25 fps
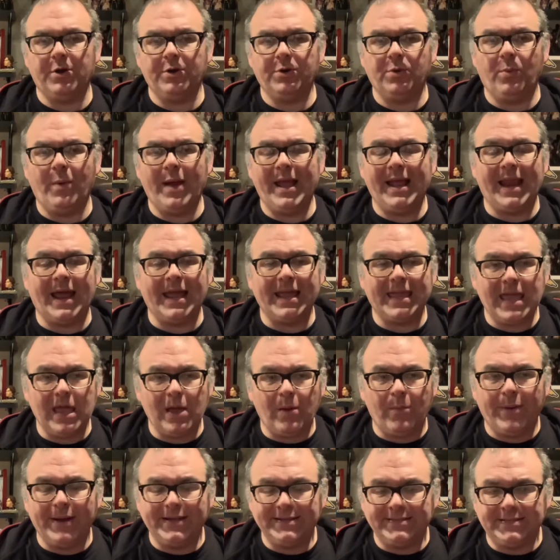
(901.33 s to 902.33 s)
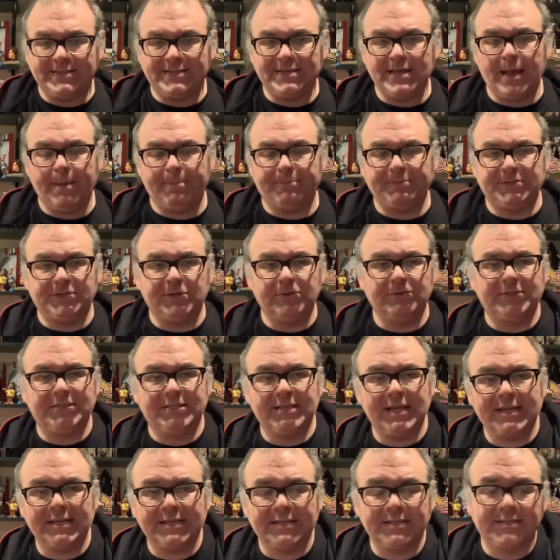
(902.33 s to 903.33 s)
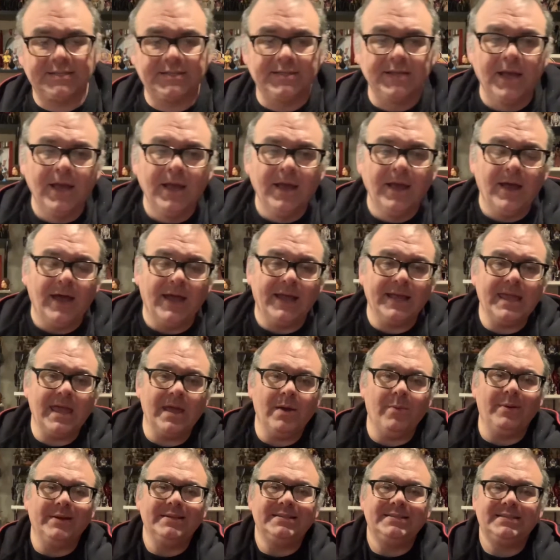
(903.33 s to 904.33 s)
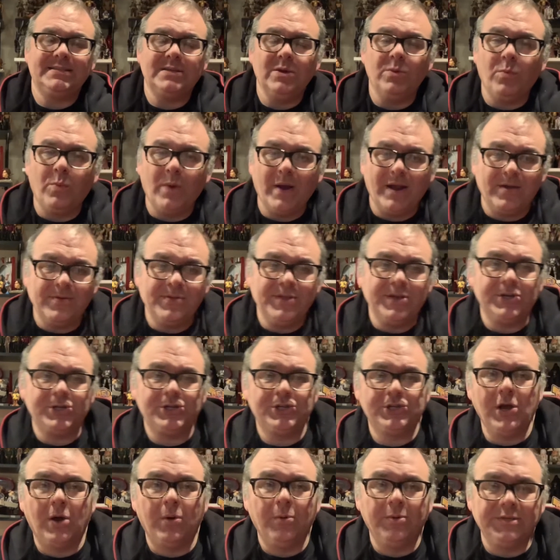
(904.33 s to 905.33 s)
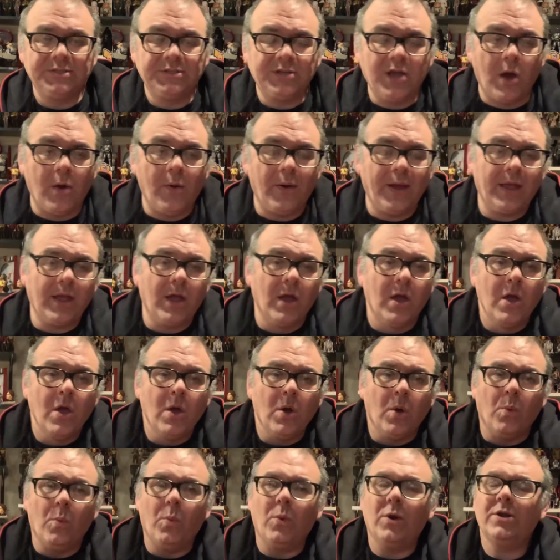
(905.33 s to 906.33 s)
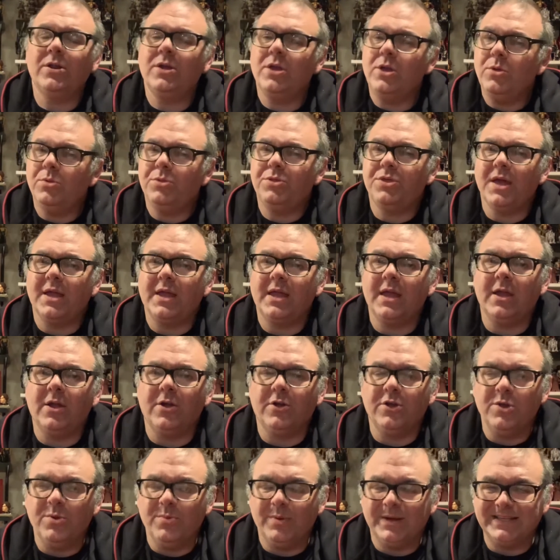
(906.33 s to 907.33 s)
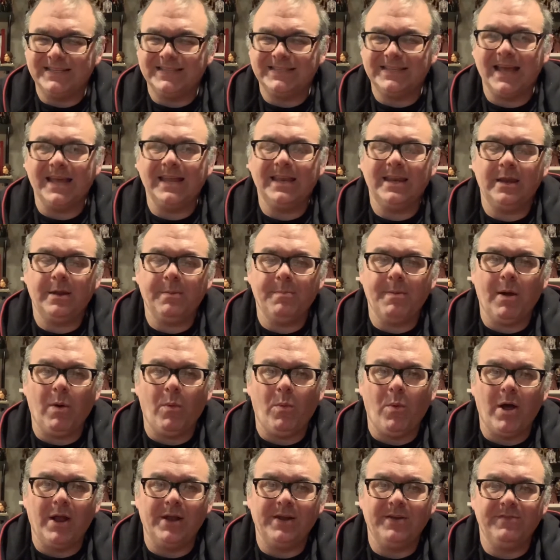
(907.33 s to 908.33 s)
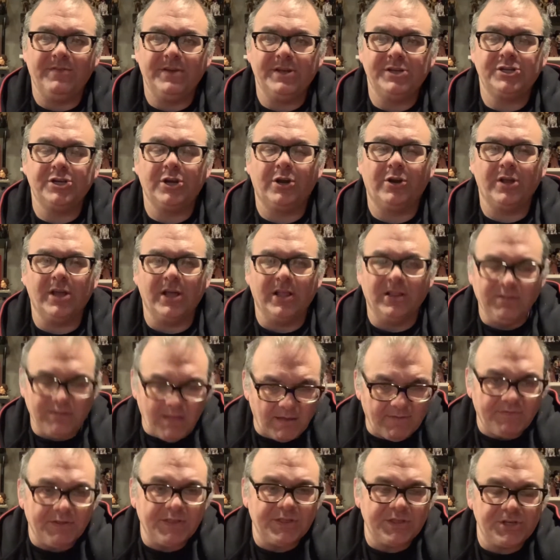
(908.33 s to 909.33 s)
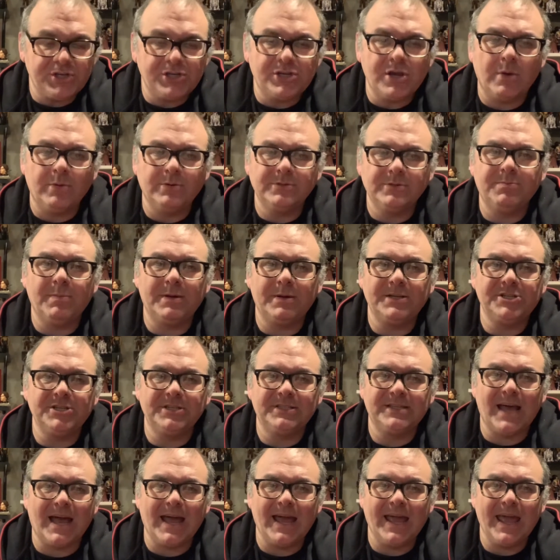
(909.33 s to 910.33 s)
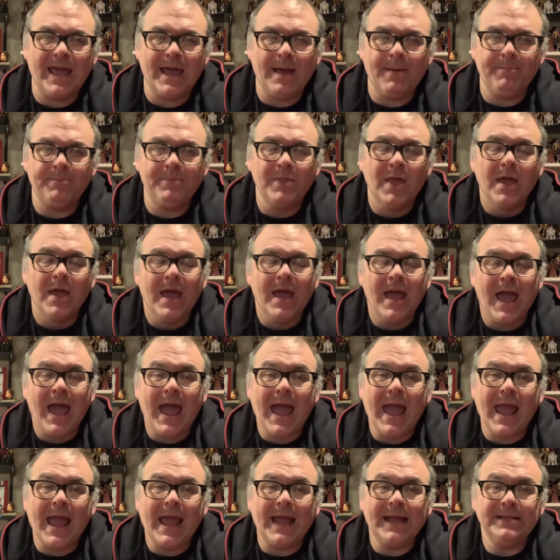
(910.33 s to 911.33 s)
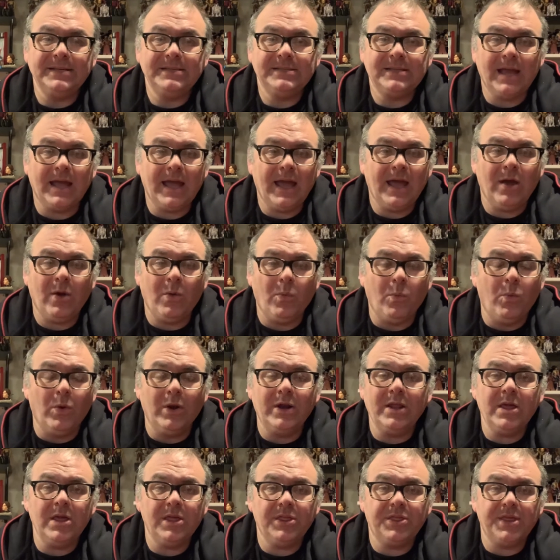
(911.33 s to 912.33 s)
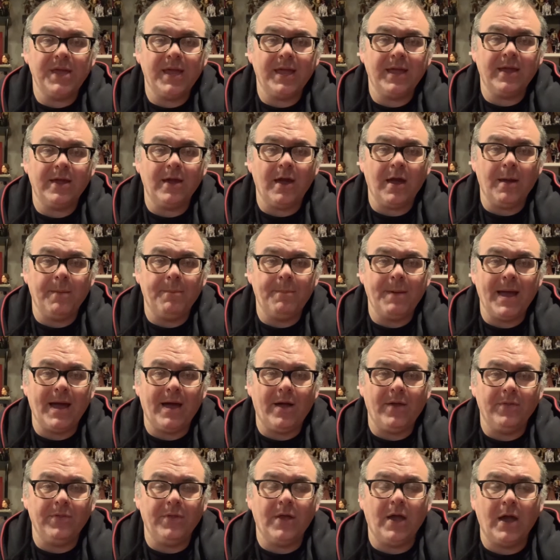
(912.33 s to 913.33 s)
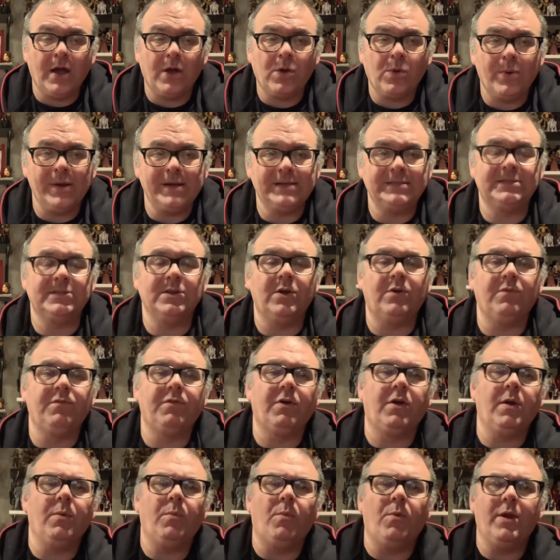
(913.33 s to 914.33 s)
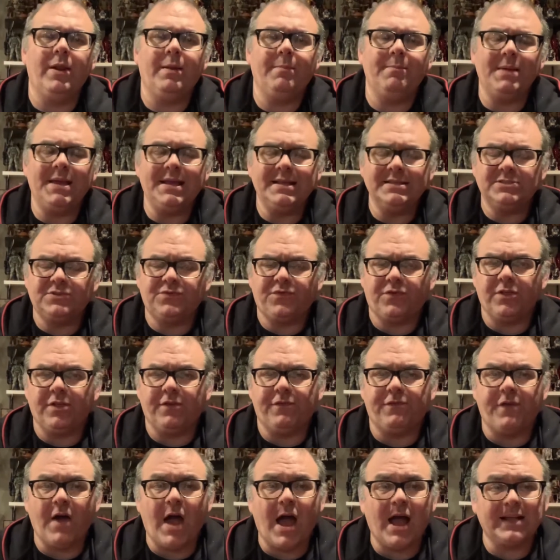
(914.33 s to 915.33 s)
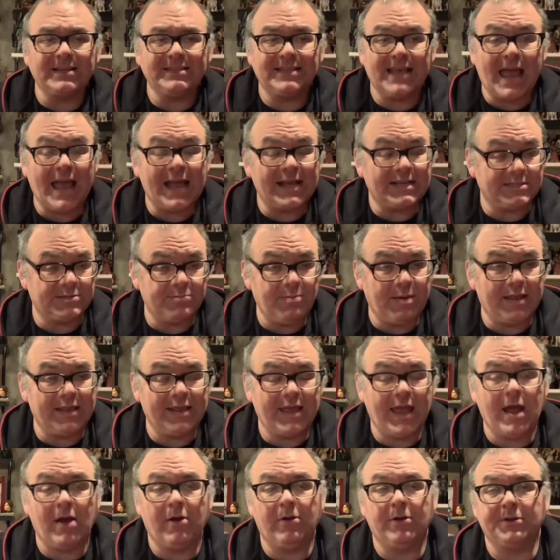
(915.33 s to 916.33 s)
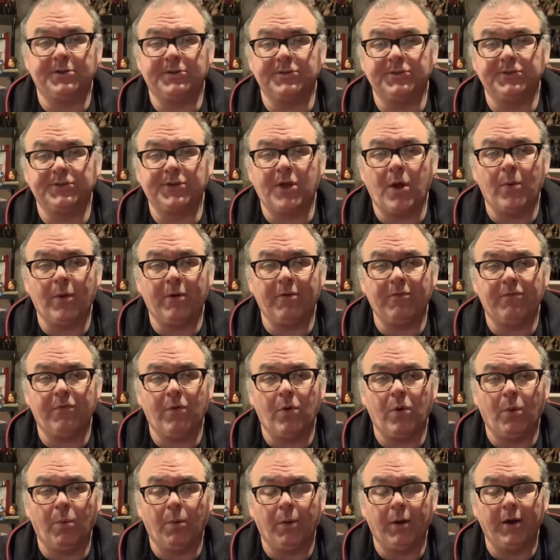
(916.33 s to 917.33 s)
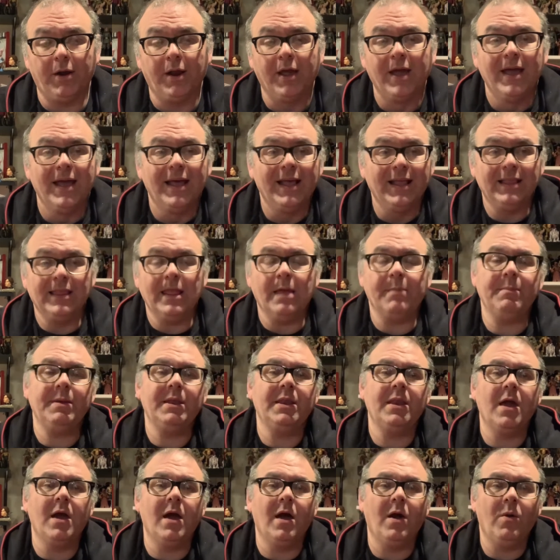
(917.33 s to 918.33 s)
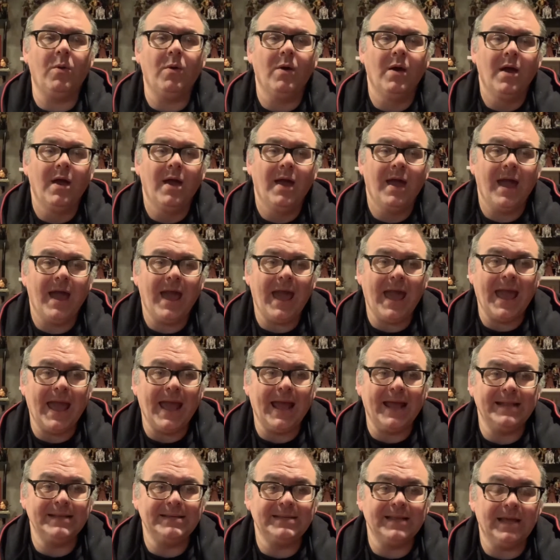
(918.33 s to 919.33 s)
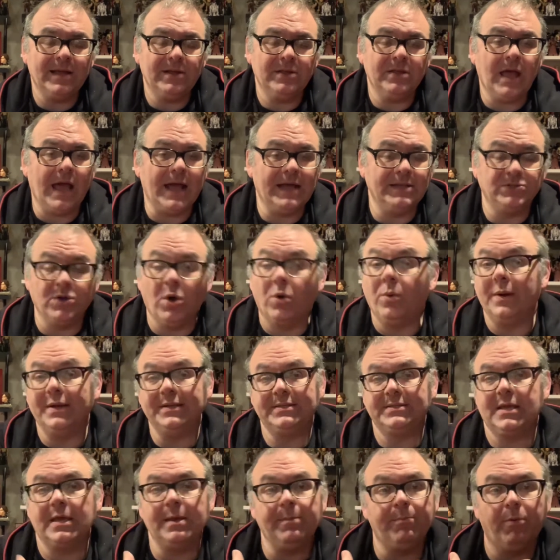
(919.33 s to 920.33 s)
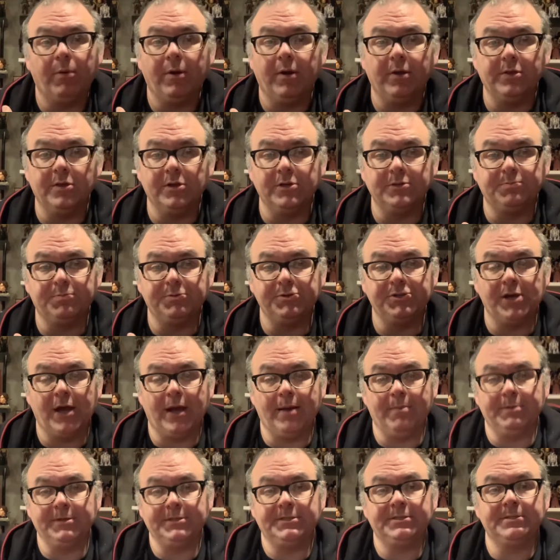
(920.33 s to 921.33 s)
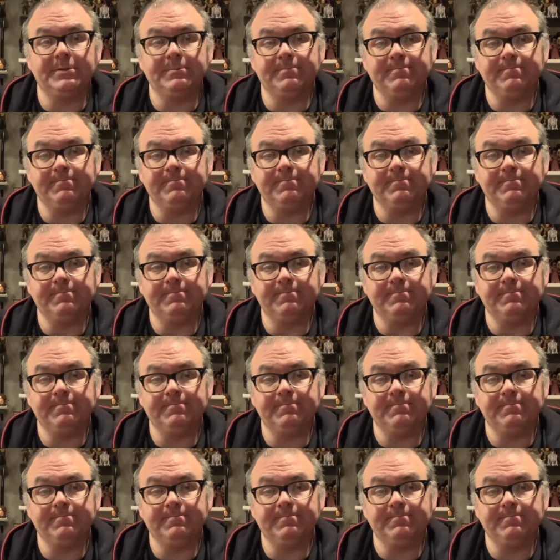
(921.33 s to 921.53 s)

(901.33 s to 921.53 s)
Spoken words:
to wait. I can't wait to see episode six. I can't wait to see where this show is going. What are you thinking? Are you excited about WandaVision? Are you loving the show as much as I am? And what do you think about Quicksilver and what it means for the Fox X-Men characters going forward? Let me know. And as always, keep wearing those pajamas.